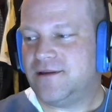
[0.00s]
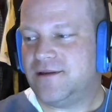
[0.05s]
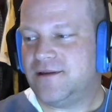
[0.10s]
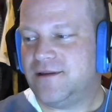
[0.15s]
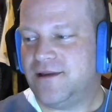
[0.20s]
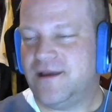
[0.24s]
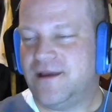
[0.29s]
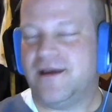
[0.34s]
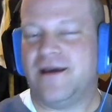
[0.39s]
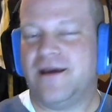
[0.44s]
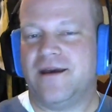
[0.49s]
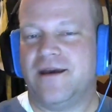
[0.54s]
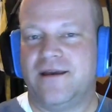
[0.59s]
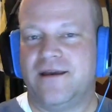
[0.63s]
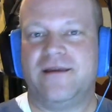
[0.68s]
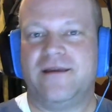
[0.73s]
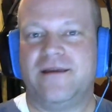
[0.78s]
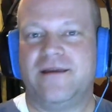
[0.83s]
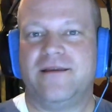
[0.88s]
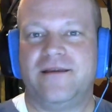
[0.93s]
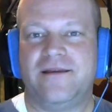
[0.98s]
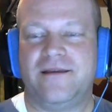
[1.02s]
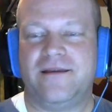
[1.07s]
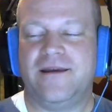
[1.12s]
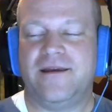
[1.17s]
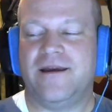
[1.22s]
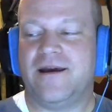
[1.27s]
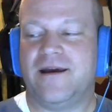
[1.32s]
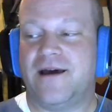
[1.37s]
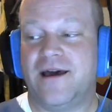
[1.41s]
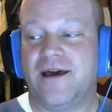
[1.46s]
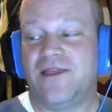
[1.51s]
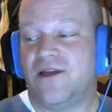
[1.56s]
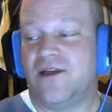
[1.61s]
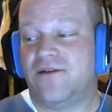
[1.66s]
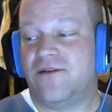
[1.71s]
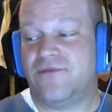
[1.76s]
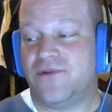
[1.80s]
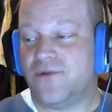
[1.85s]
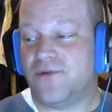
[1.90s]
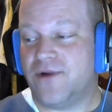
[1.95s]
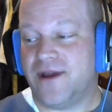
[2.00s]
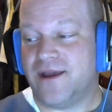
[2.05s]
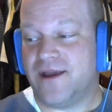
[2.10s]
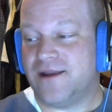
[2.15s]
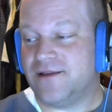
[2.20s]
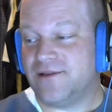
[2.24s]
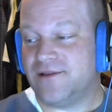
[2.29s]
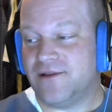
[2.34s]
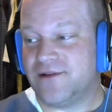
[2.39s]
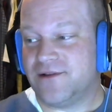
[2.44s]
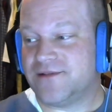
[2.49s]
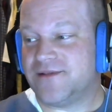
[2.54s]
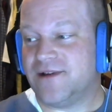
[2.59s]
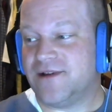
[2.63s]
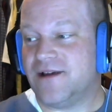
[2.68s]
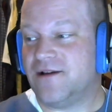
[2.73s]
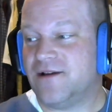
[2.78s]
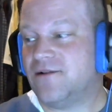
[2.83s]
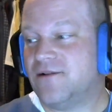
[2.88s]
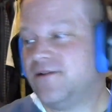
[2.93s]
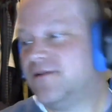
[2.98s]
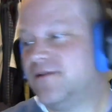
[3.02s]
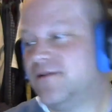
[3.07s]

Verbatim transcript: Yeah, yeah, I love the way it looks now.